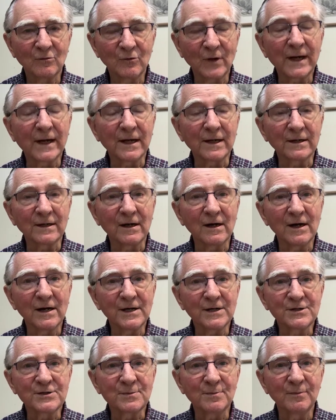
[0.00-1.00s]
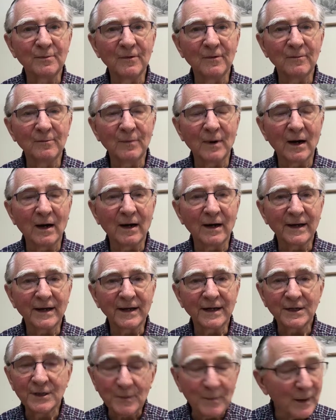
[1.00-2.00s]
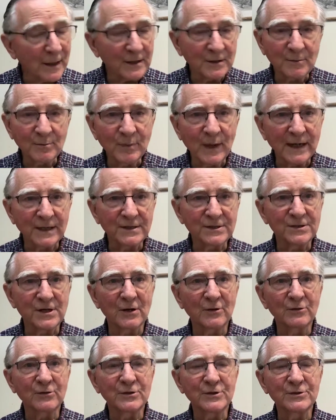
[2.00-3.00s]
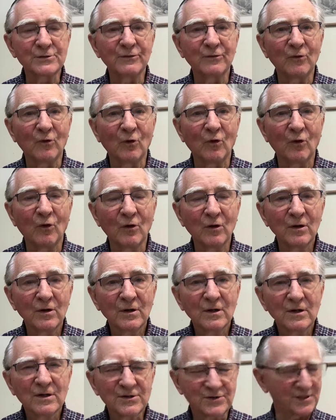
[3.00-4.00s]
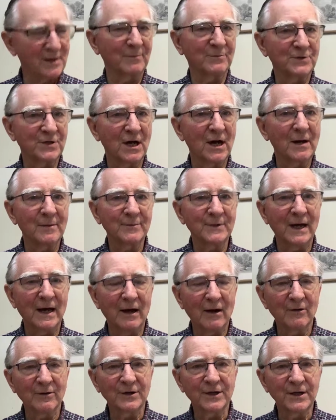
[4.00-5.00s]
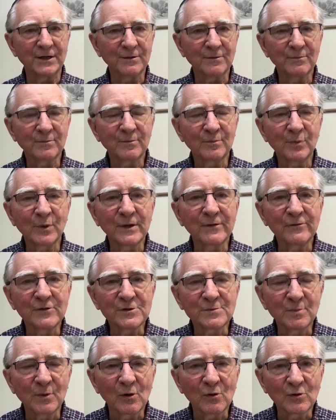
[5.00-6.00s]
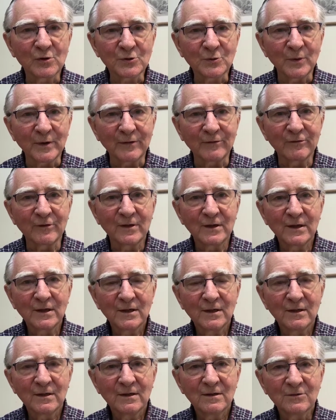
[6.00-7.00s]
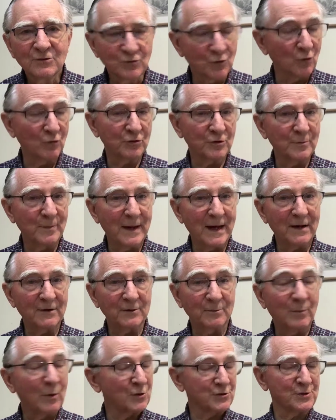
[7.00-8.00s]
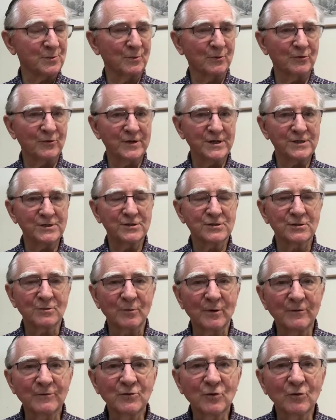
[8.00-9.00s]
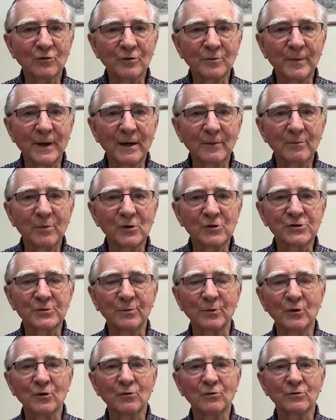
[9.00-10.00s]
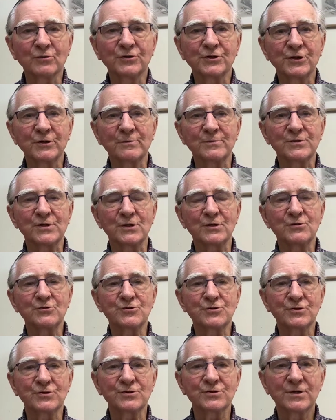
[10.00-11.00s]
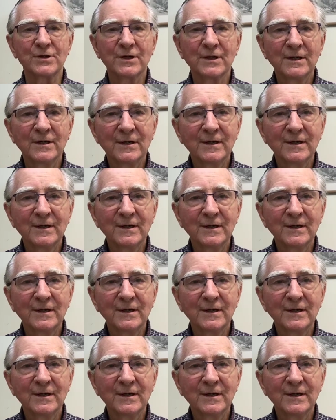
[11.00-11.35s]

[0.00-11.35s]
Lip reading: recognised by independent practice owners for some time now. And in previous blogs, we've talked about possible reasons and we've talked about possible long-term solutions.